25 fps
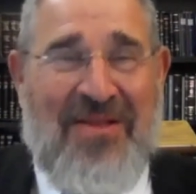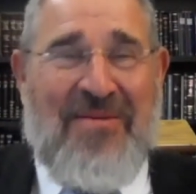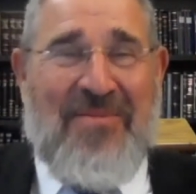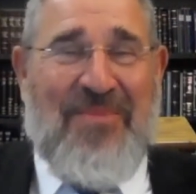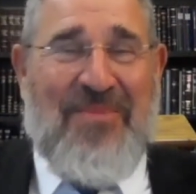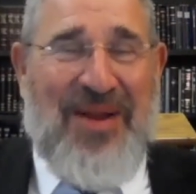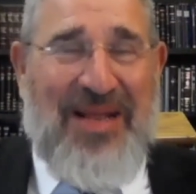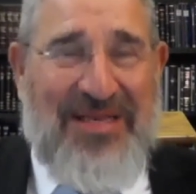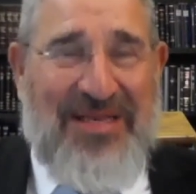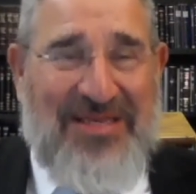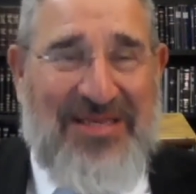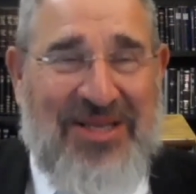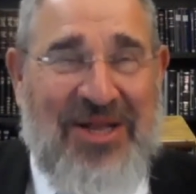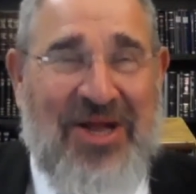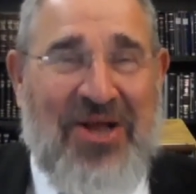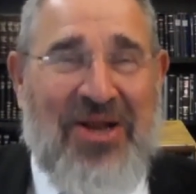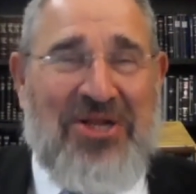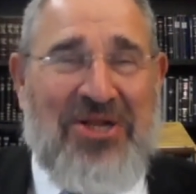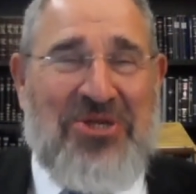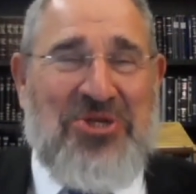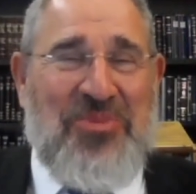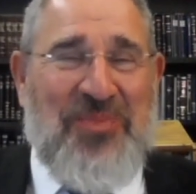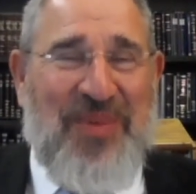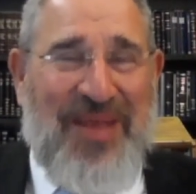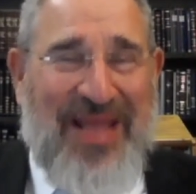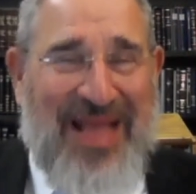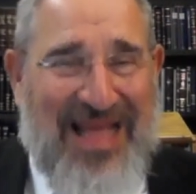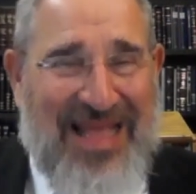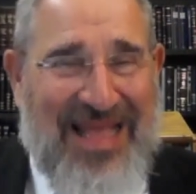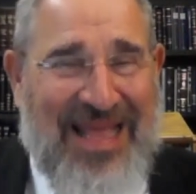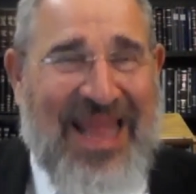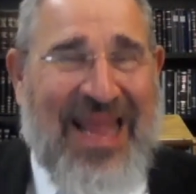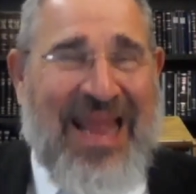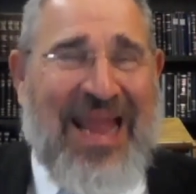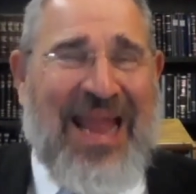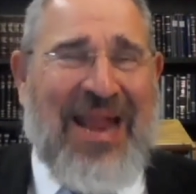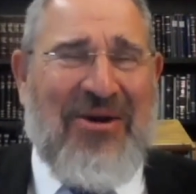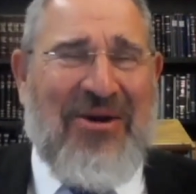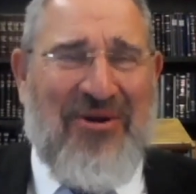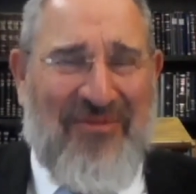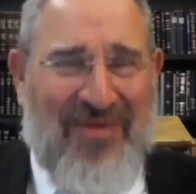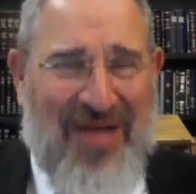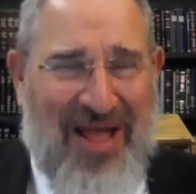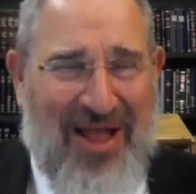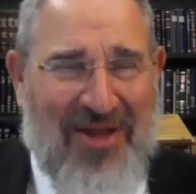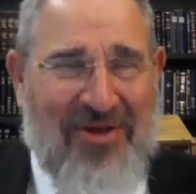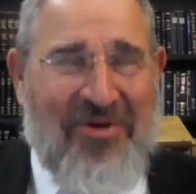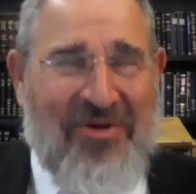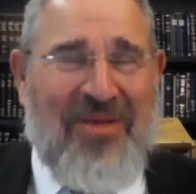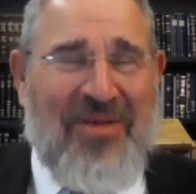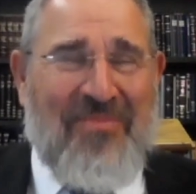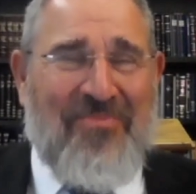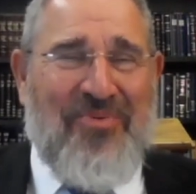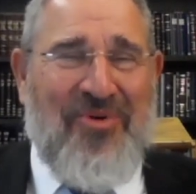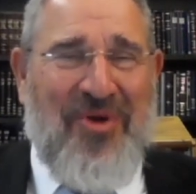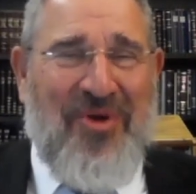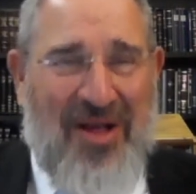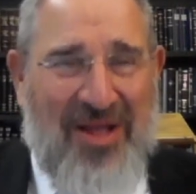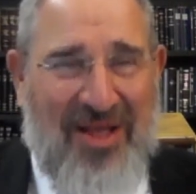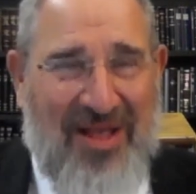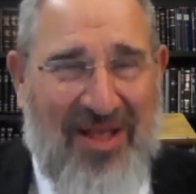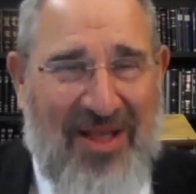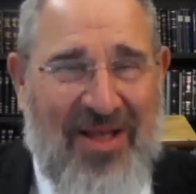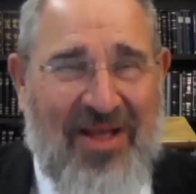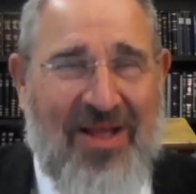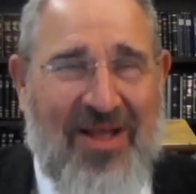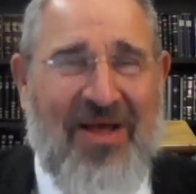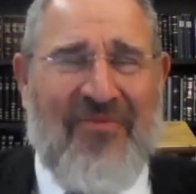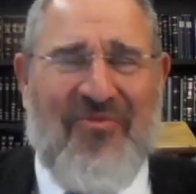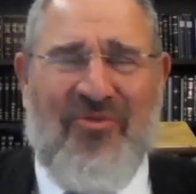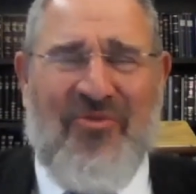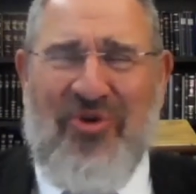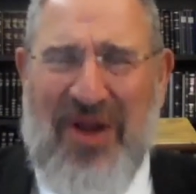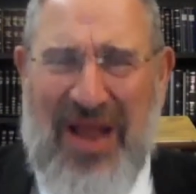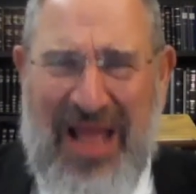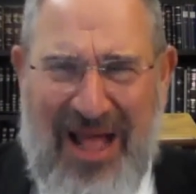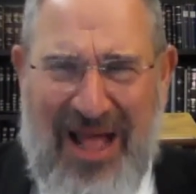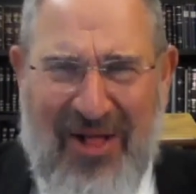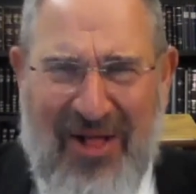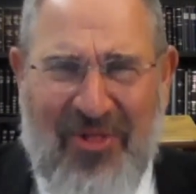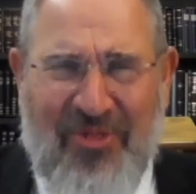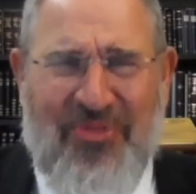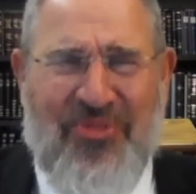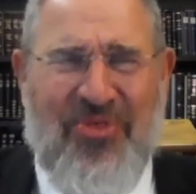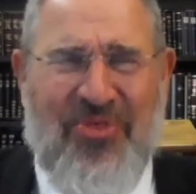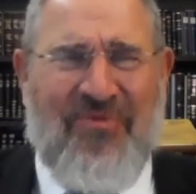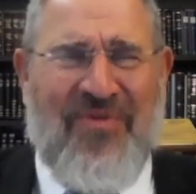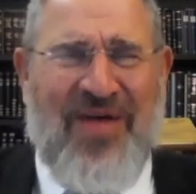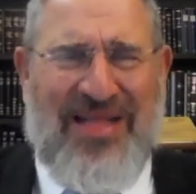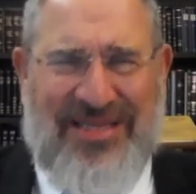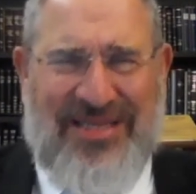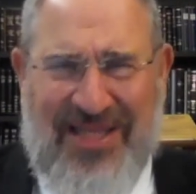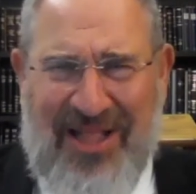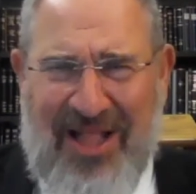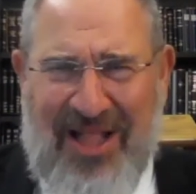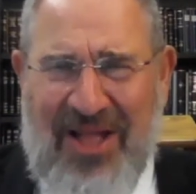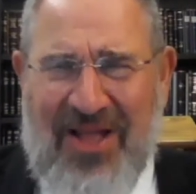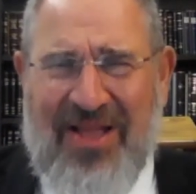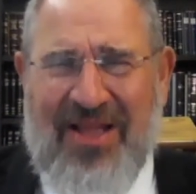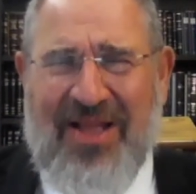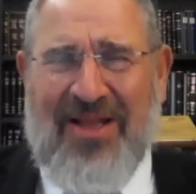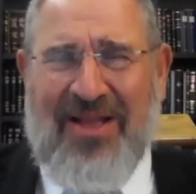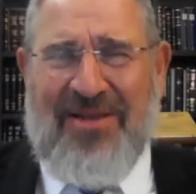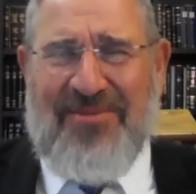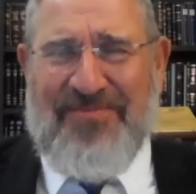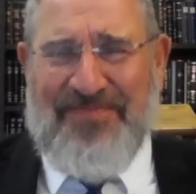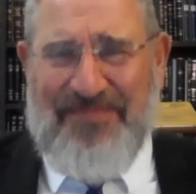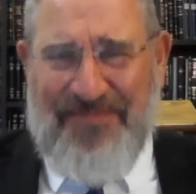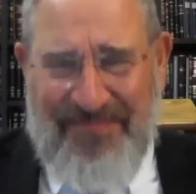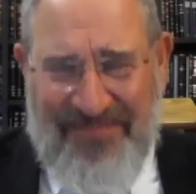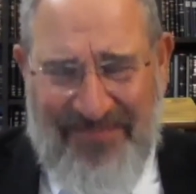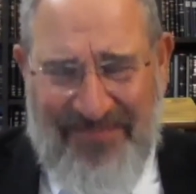Please God, it should be a year of only bracha, of good health, of hatzlacha.